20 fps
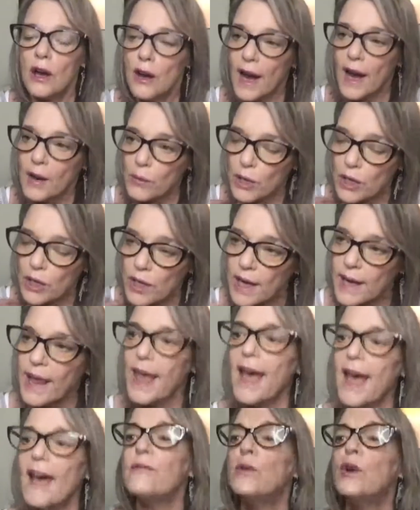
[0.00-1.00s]
All right, we're going to
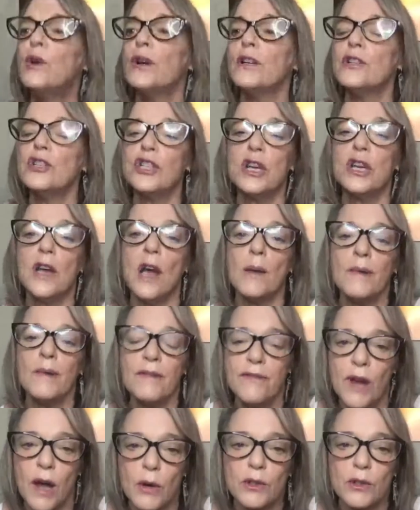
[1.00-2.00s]
have more energy coming
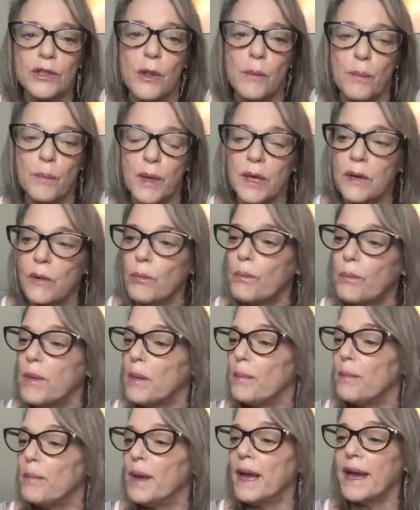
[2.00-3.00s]
forward. The
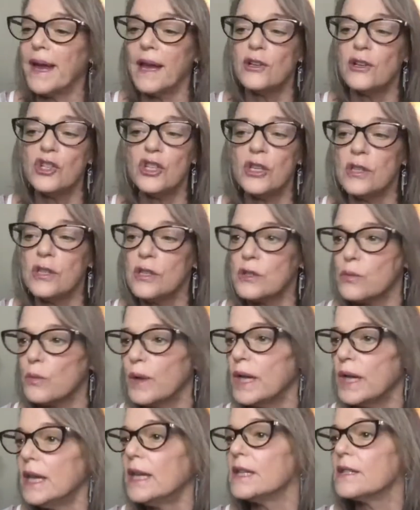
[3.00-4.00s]
big energy this
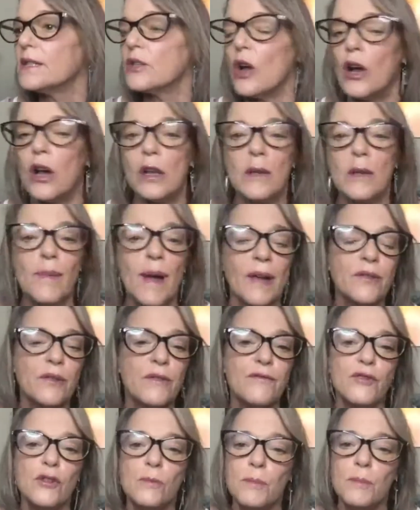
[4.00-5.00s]
week is all about the
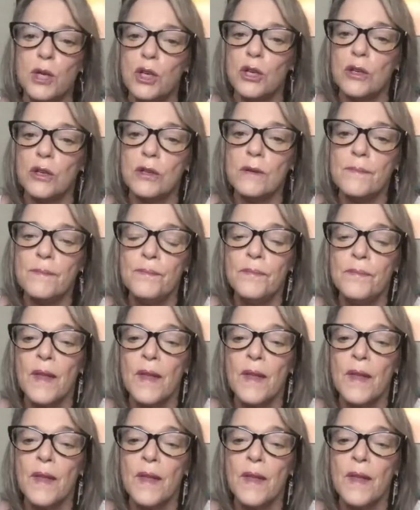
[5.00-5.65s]
full moon.